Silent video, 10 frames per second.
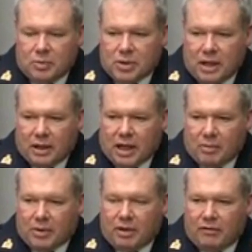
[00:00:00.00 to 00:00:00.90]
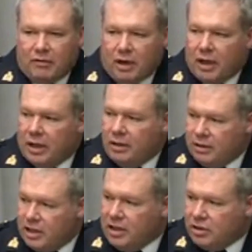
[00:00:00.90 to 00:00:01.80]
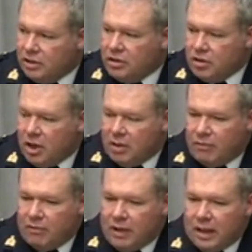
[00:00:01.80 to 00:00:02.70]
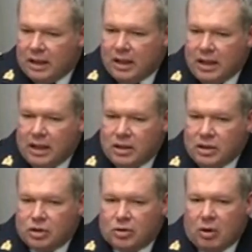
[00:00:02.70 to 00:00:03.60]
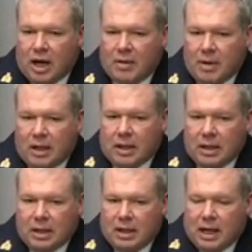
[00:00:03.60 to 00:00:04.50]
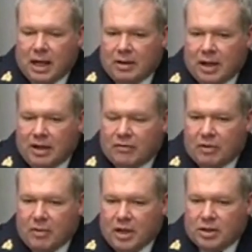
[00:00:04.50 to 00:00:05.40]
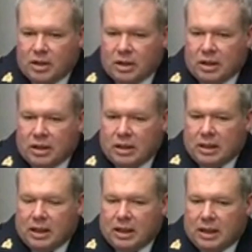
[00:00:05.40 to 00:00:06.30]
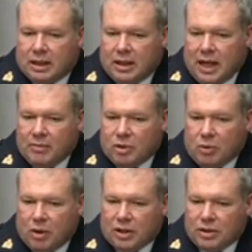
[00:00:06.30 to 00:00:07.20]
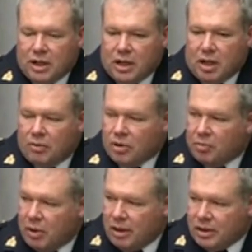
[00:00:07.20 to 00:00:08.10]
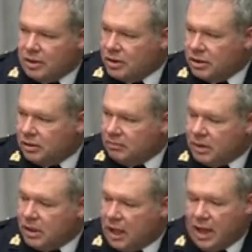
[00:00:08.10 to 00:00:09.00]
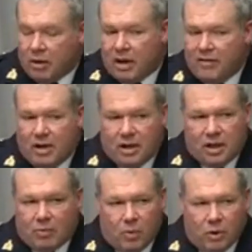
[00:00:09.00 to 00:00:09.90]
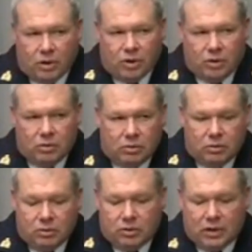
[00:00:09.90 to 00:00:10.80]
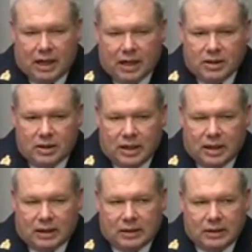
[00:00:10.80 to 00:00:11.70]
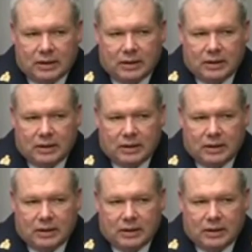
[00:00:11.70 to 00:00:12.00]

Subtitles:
Superintendent Campbell did a fairly decent job, frankly, in describing how that information came to us and our response. I don't have anything more to add to that.